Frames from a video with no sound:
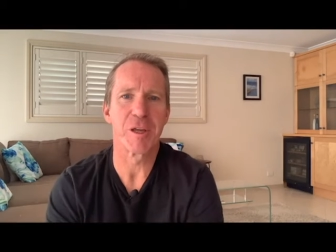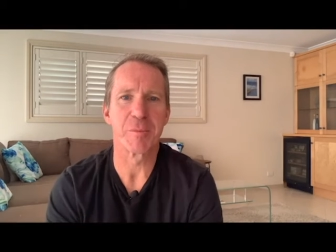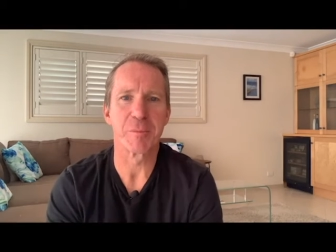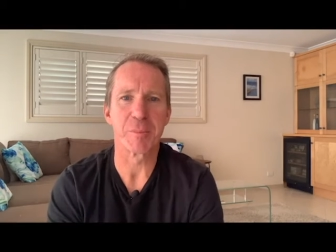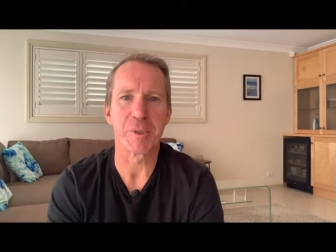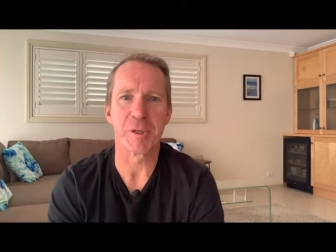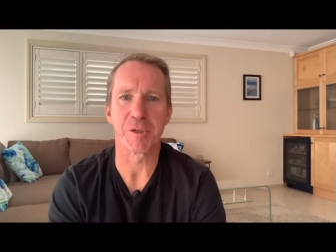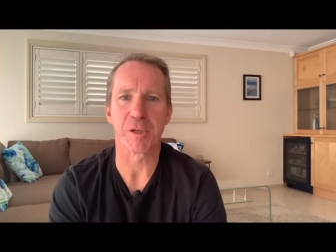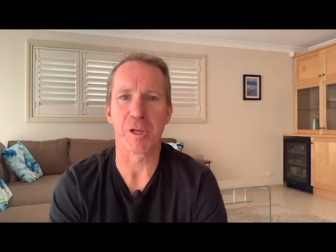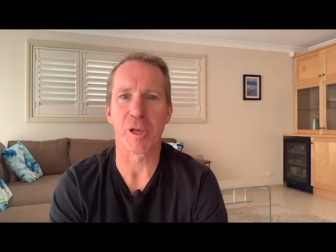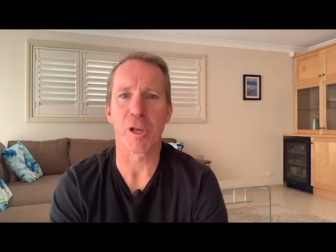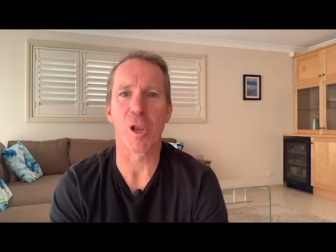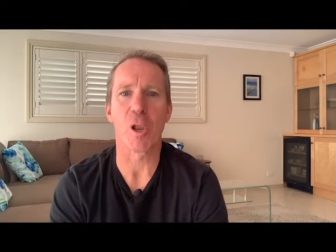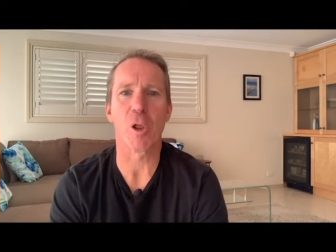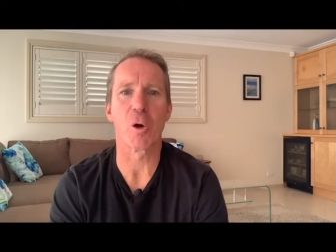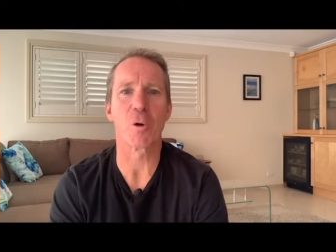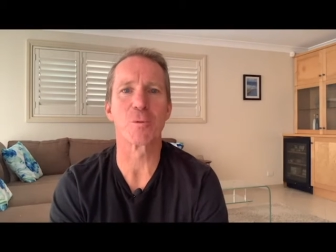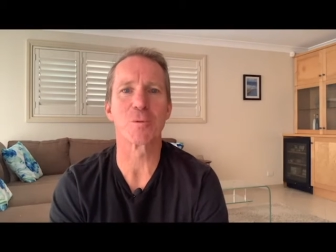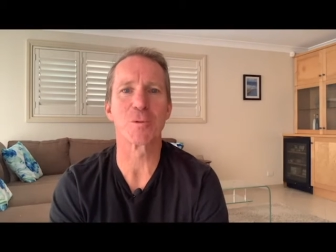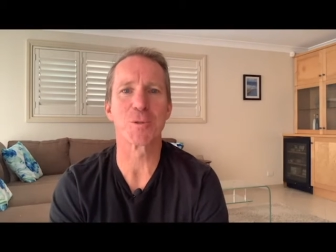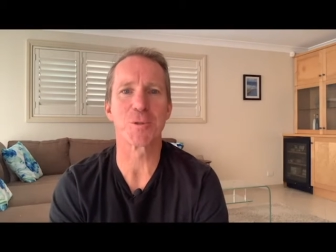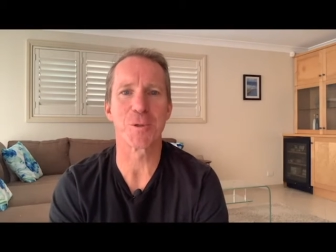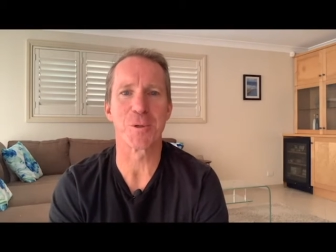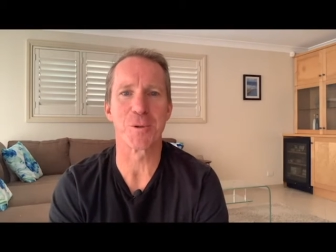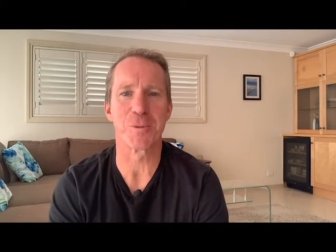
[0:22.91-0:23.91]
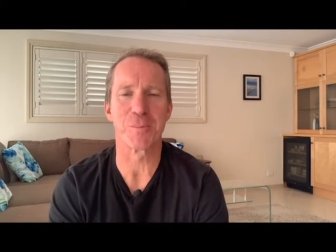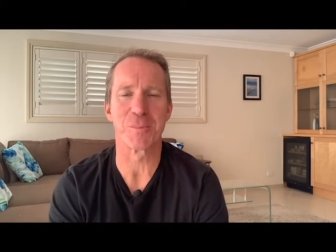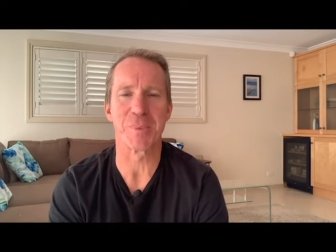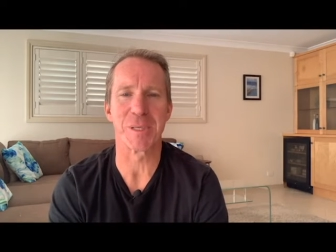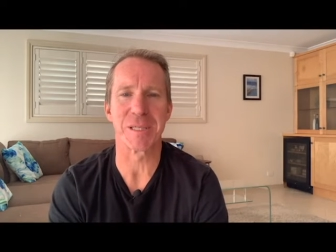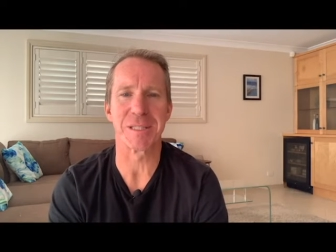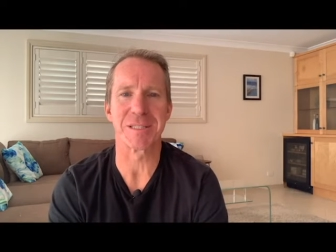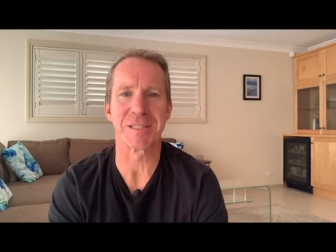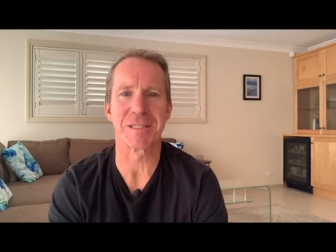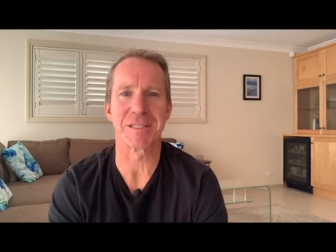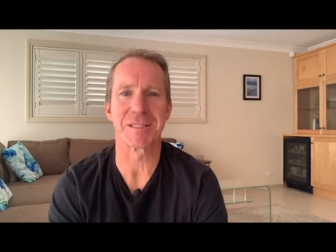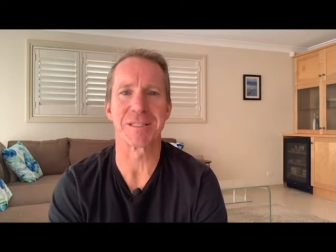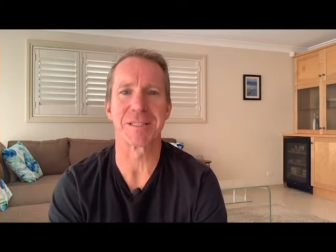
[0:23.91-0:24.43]
build a long-term
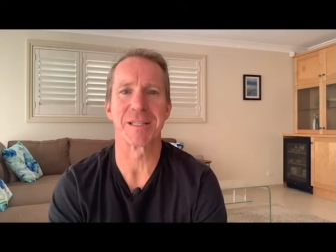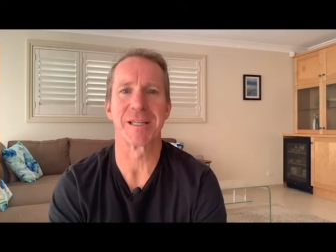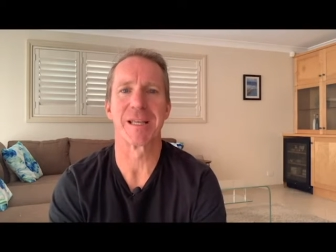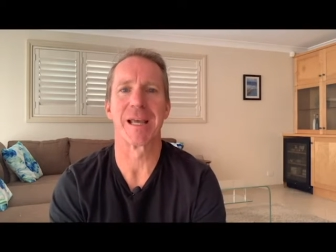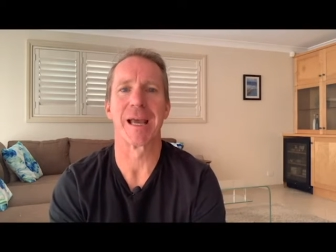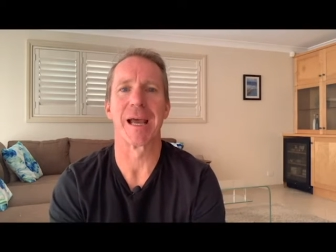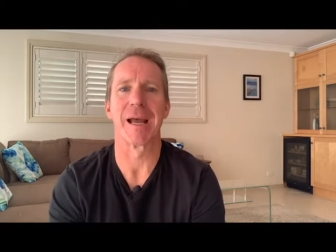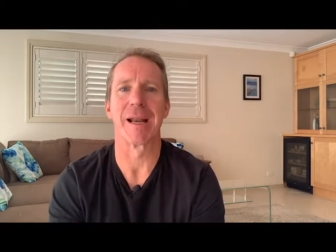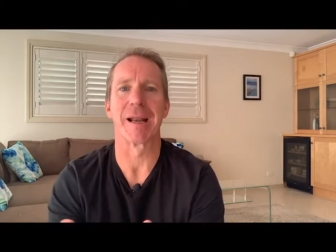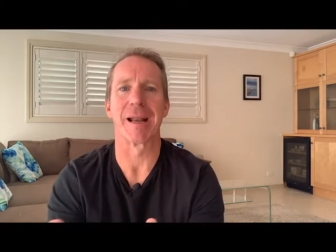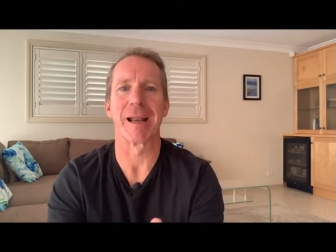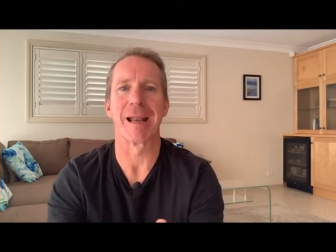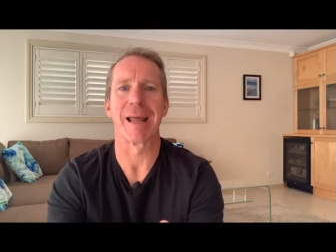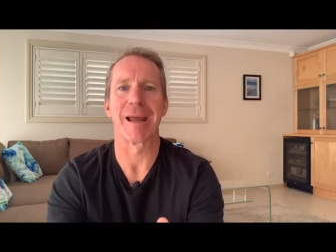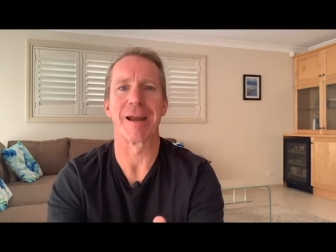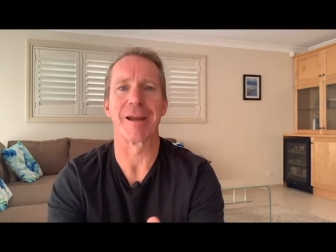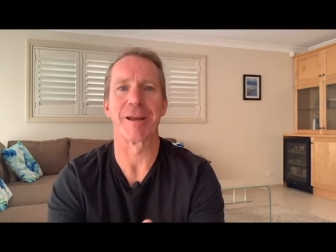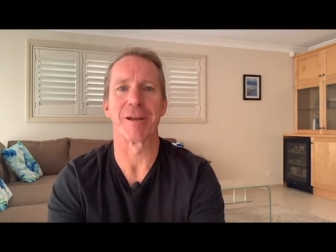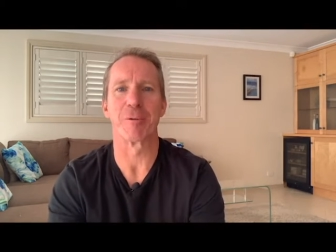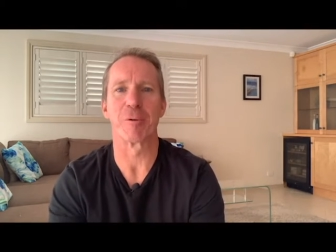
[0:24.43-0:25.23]
business, and allow you